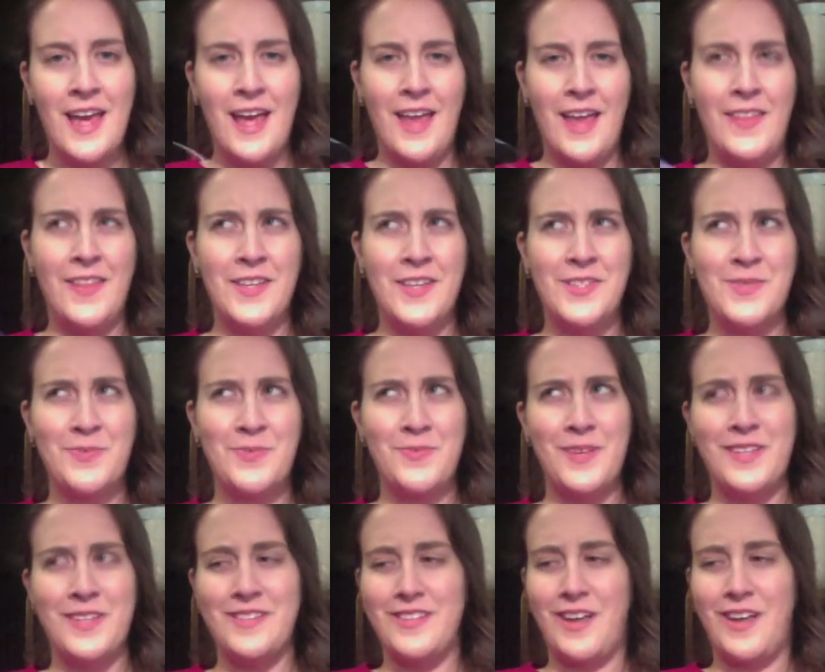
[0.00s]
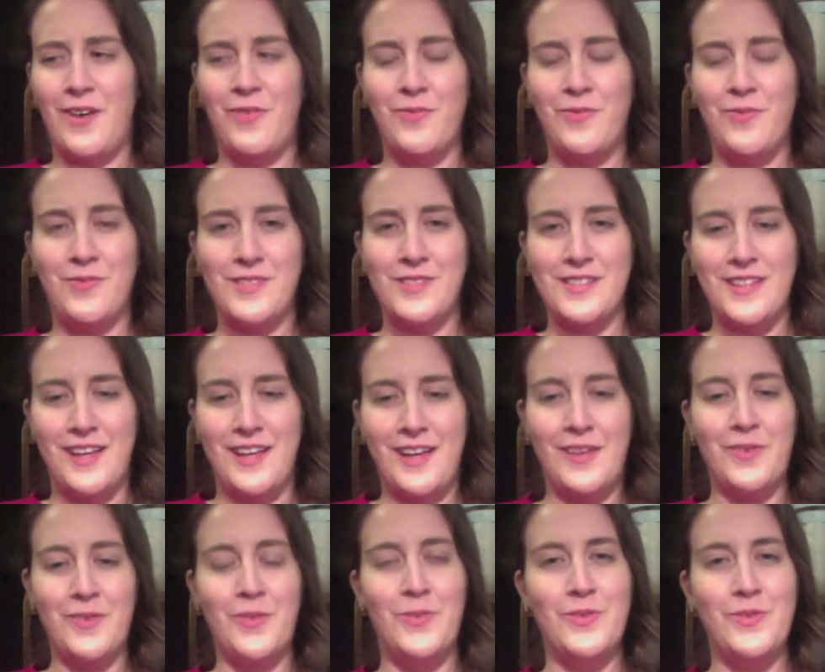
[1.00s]
And this itself was
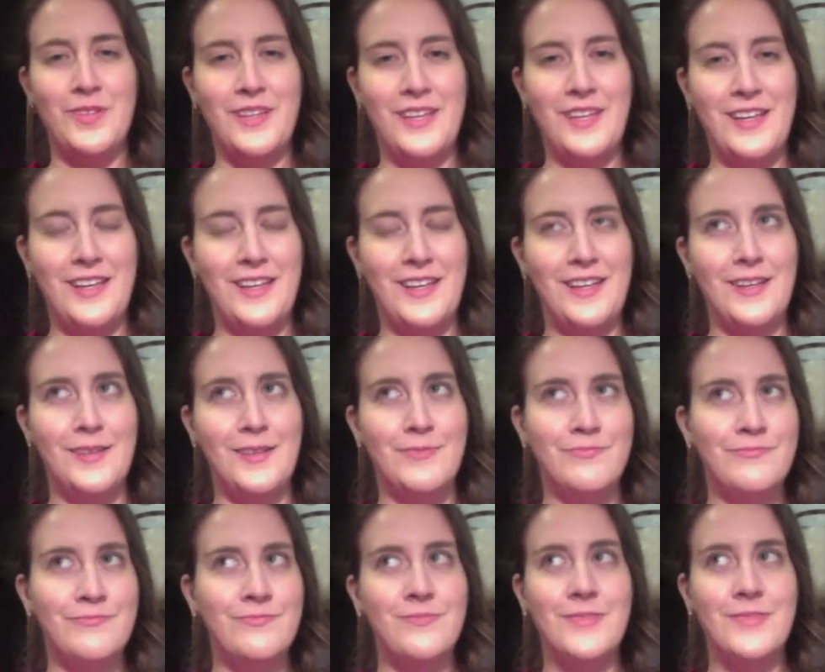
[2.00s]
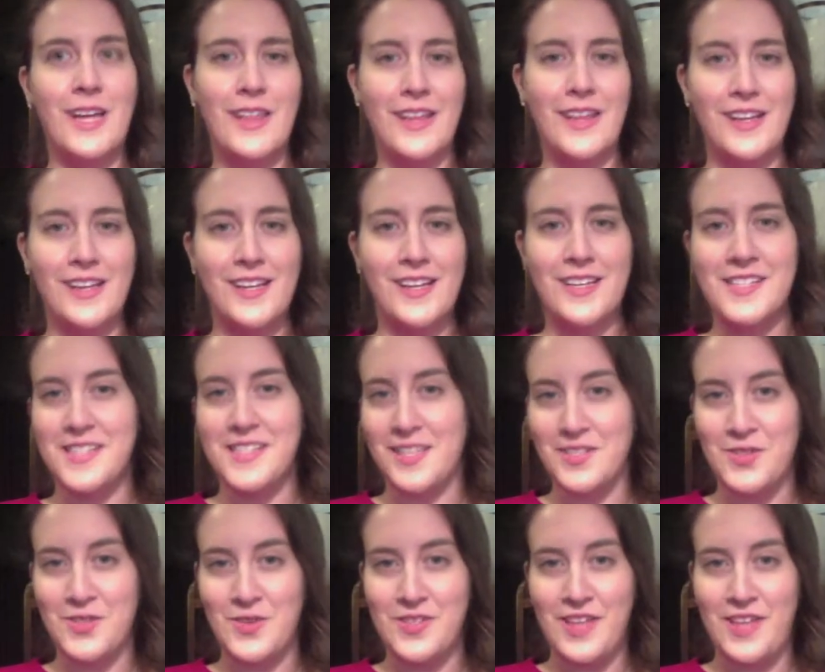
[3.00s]
like only, I think, like $6
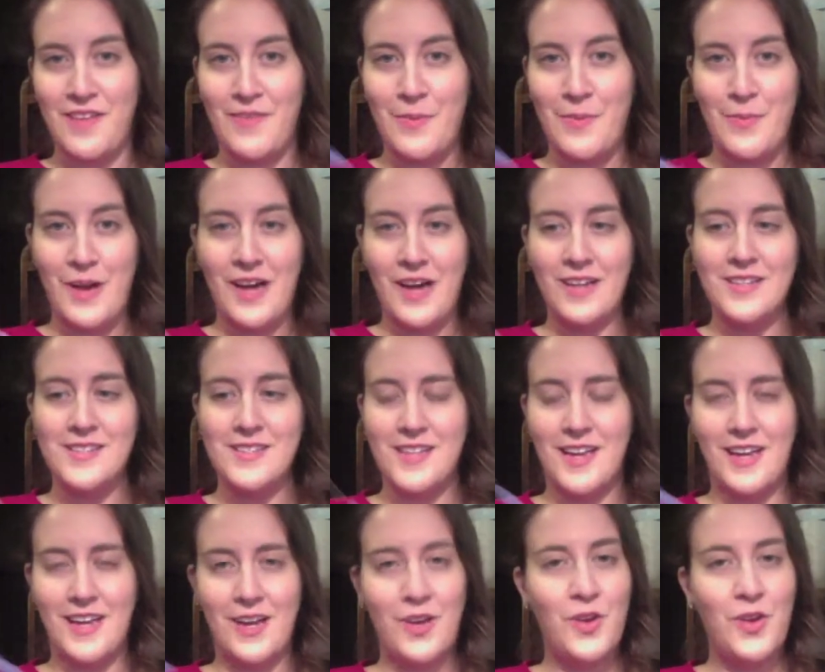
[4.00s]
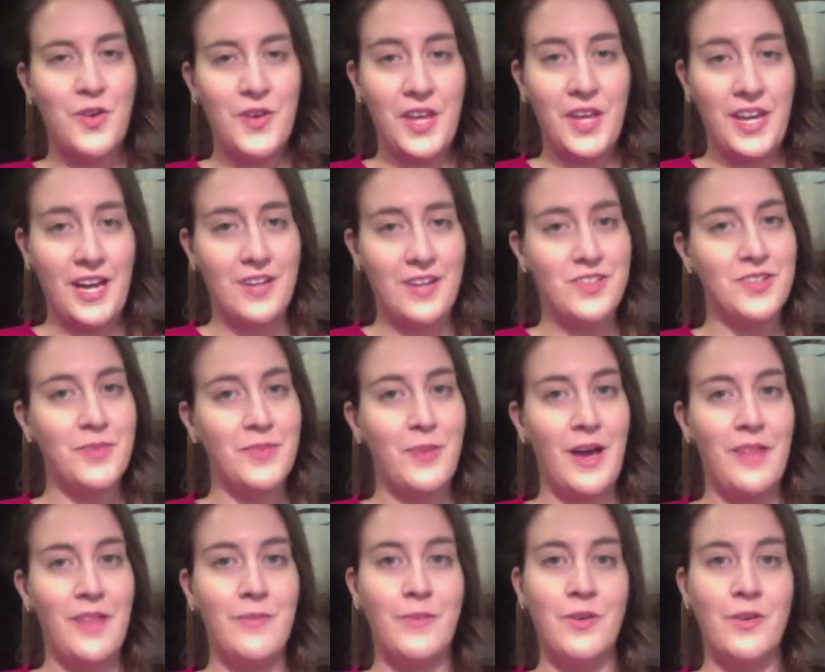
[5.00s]
or $7. And I know you can actually buy
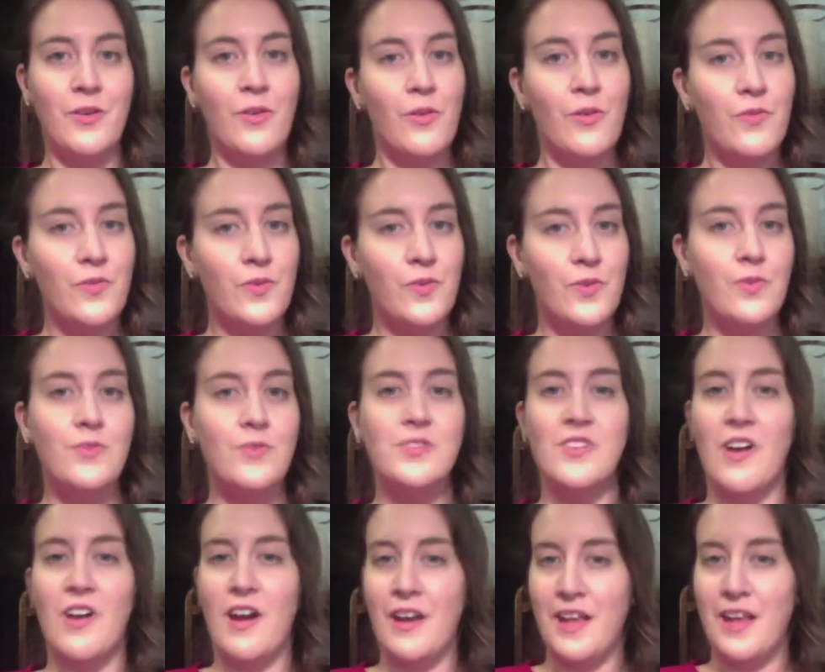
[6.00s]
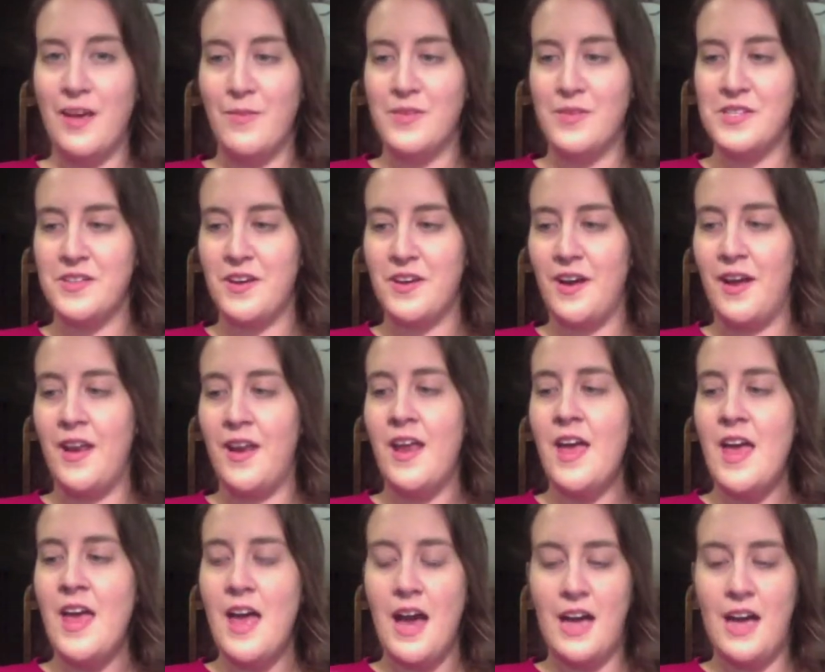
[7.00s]
them in Whole Foods or on Amazon.
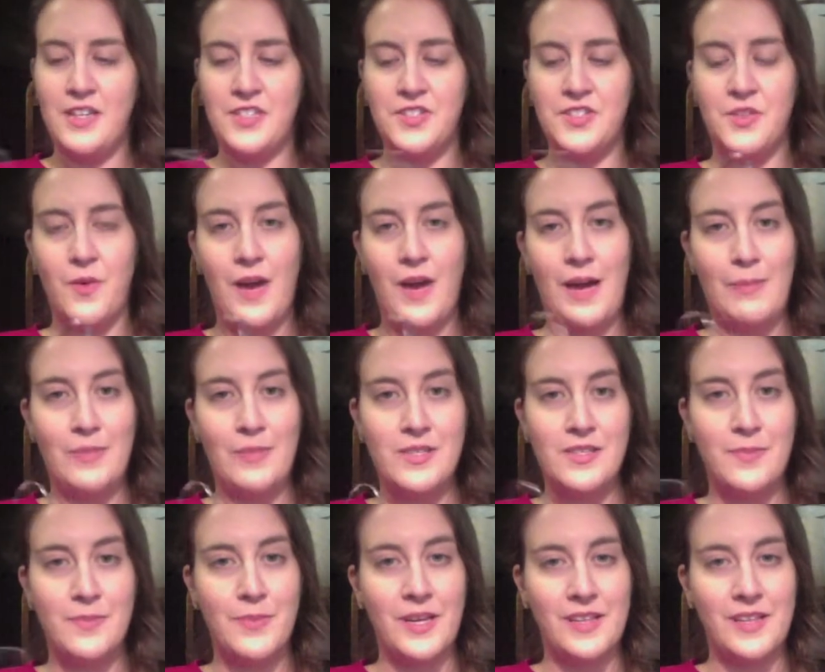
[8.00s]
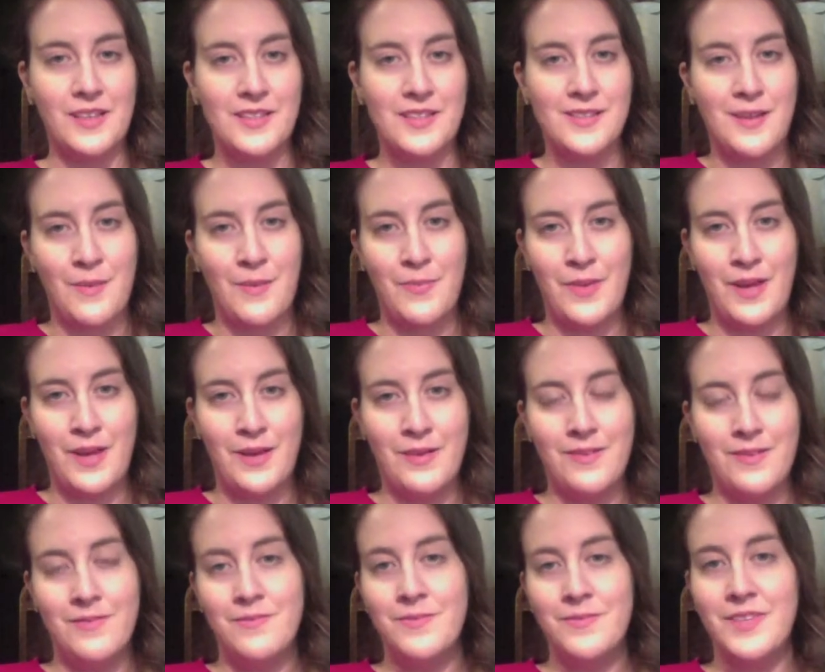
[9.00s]
I just so happened to pick this up in
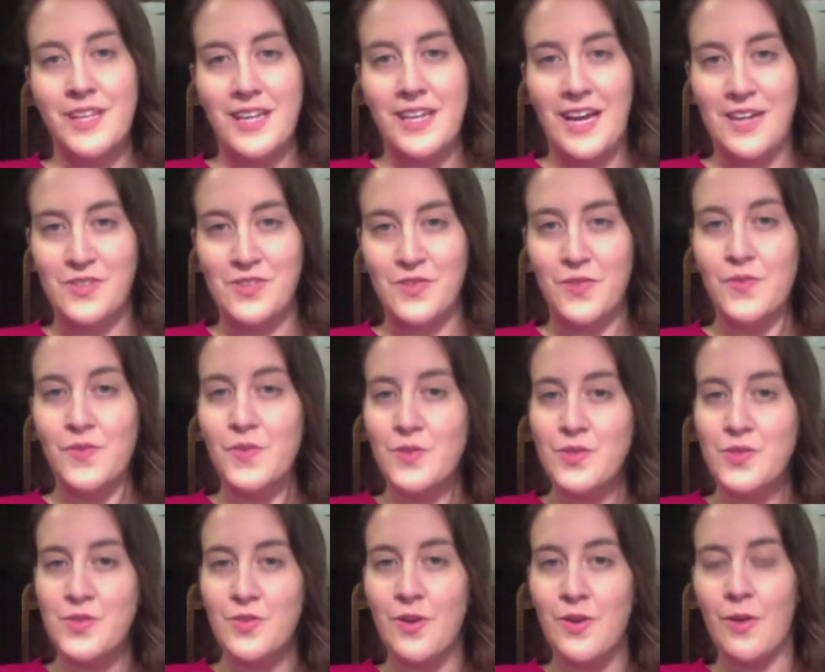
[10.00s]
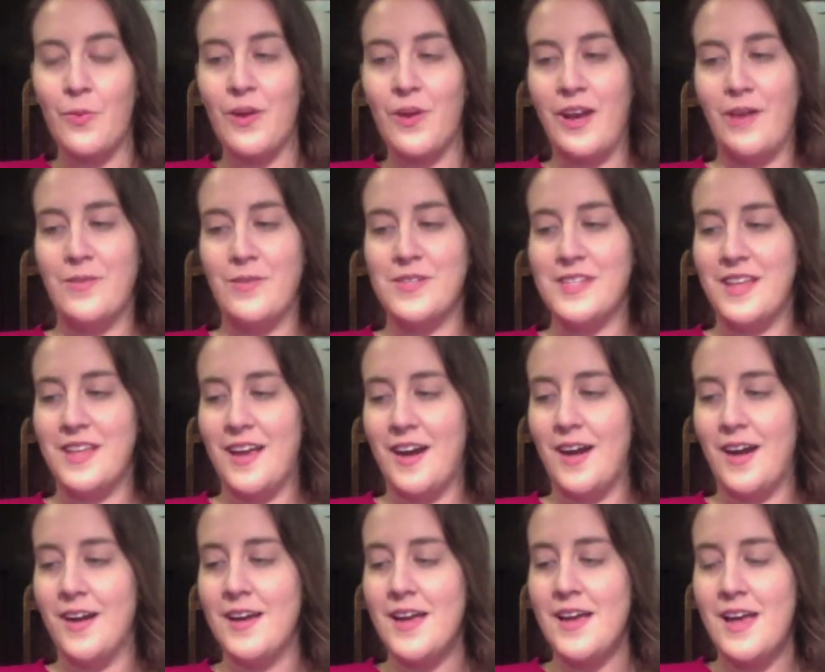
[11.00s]
the natural food store when I was
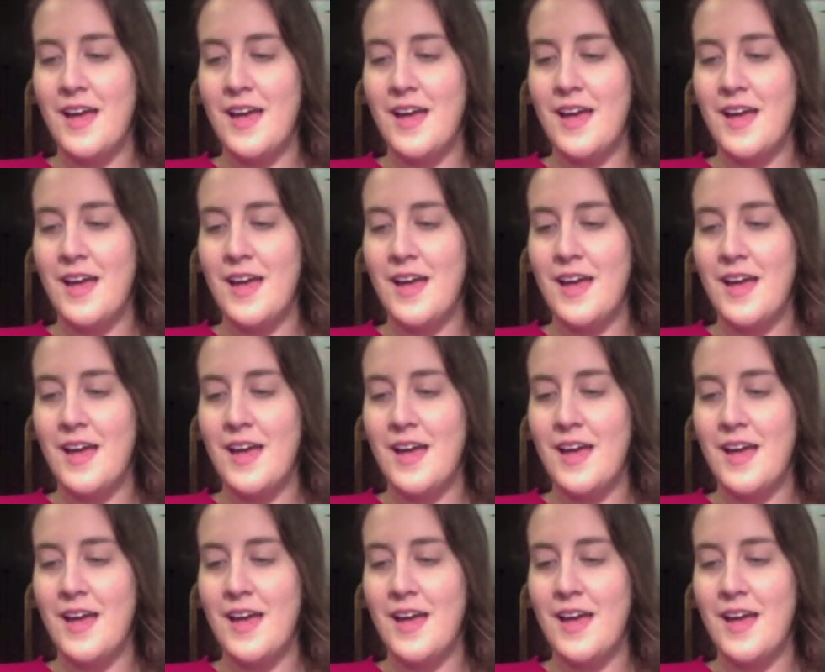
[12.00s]
there.